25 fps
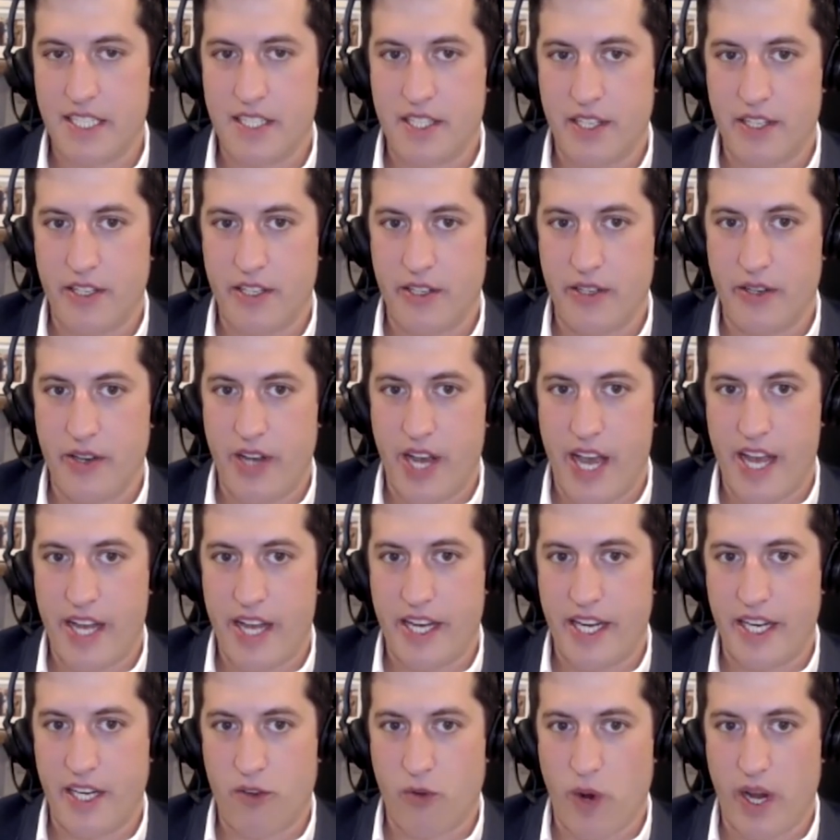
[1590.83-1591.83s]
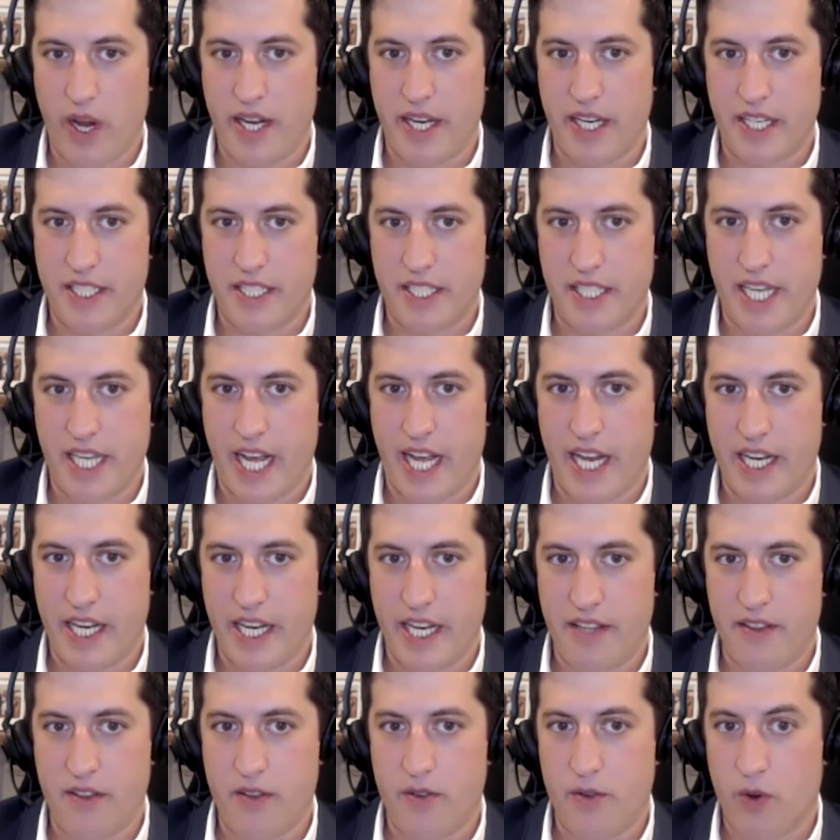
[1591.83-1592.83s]
to any great extent
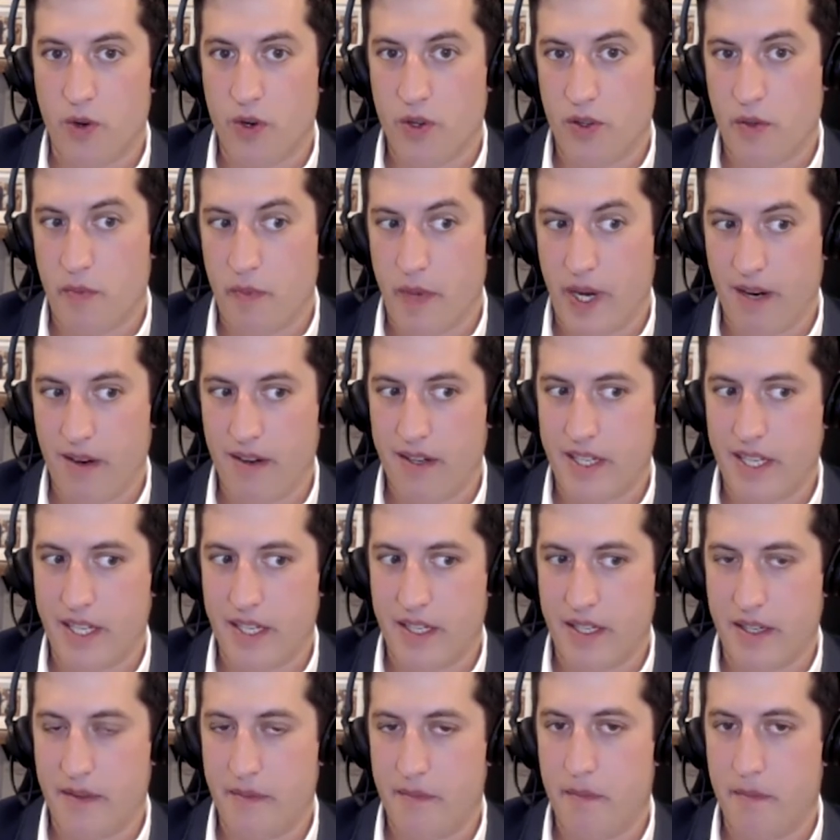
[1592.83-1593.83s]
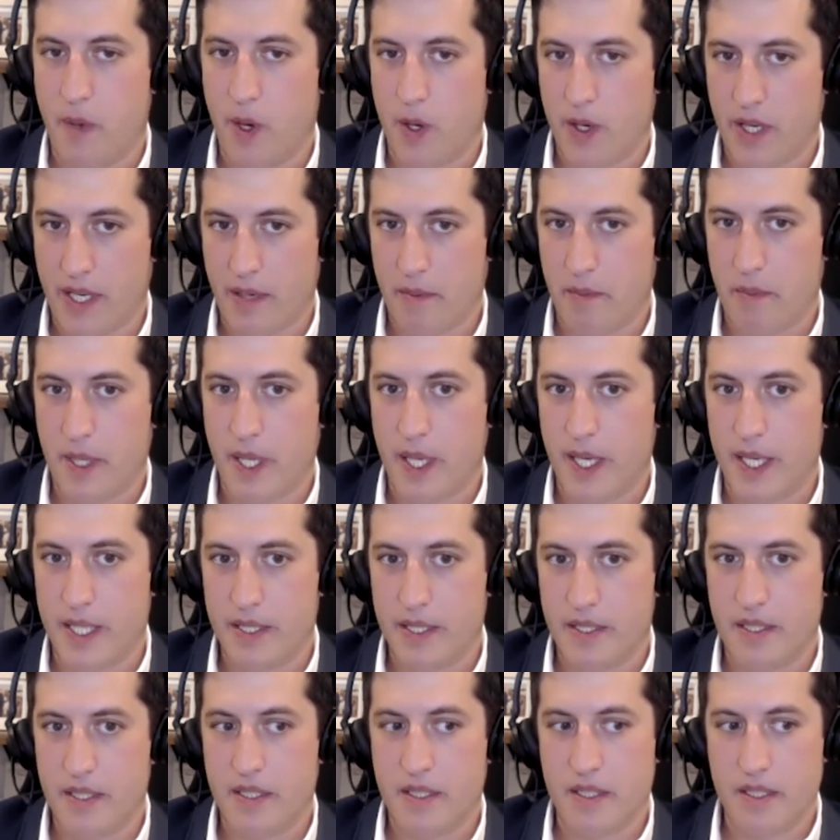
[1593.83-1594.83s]
in the North American
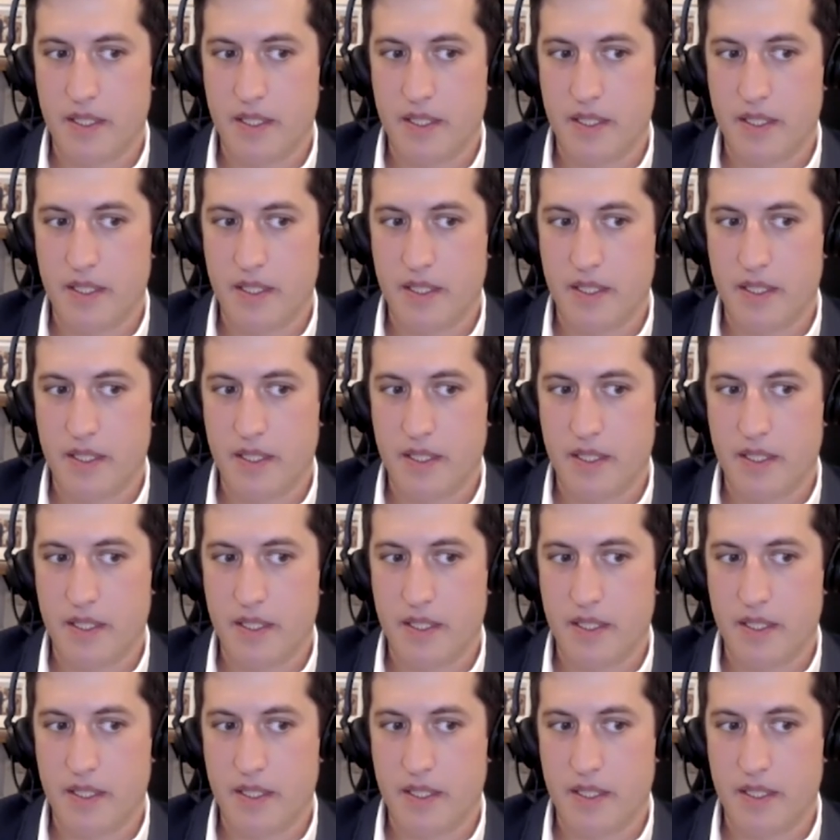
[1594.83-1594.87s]
marketplace.